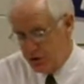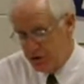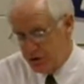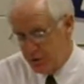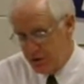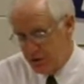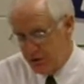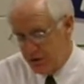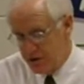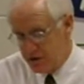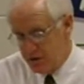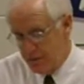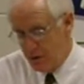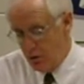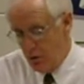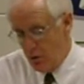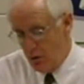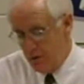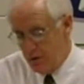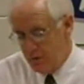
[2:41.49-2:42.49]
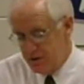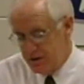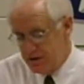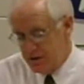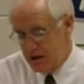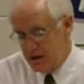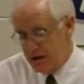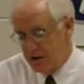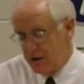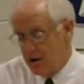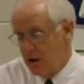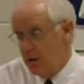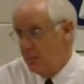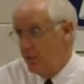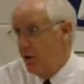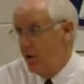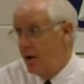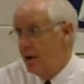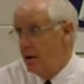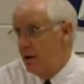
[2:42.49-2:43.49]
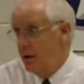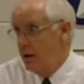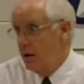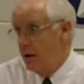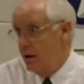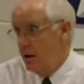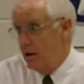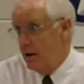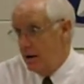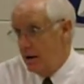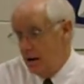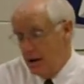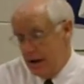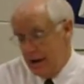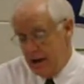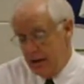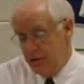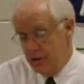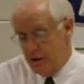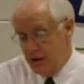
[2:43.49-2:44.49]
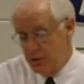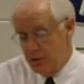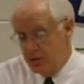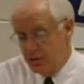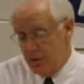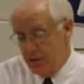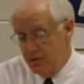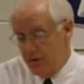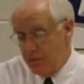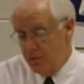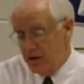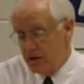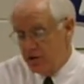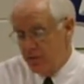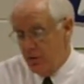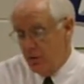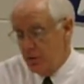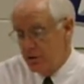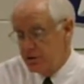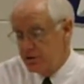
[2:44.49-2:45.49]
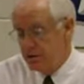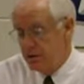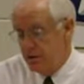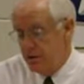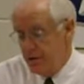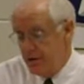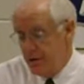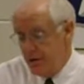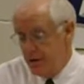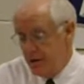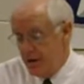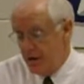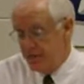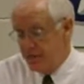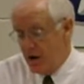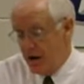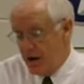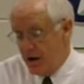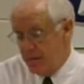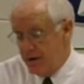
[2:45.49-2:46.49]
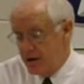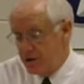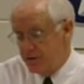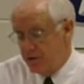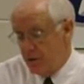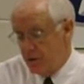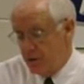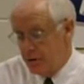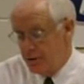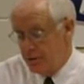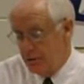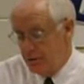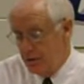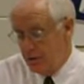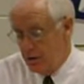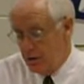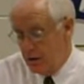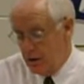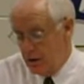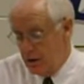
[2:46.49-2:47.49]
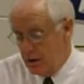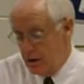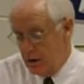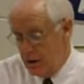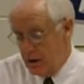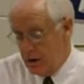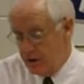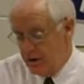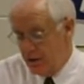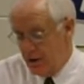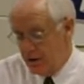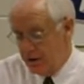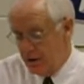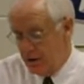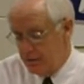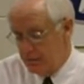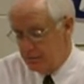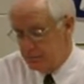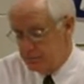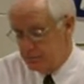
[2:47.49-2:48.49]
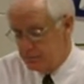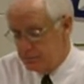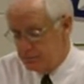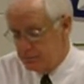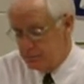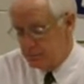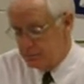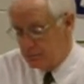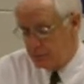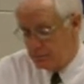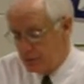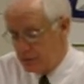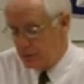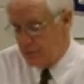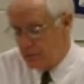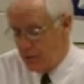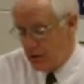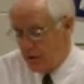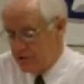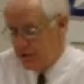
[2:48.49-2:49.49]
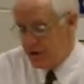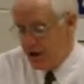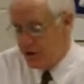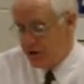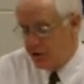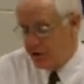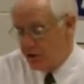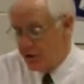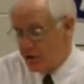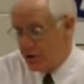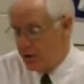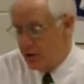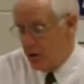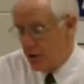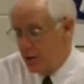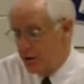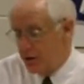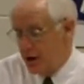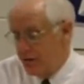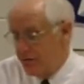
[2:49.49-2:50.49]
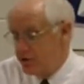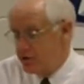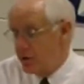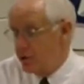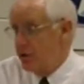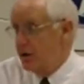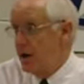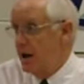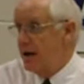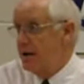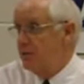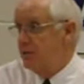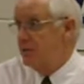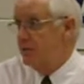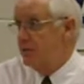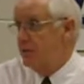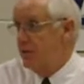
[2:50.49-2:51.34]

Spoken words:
sure, so we dressed him in the warm-up and said he could play. And I thought he was one of our best forwards, if not our best forward. I thought that Shattenkirk and Coleman gave us a good night.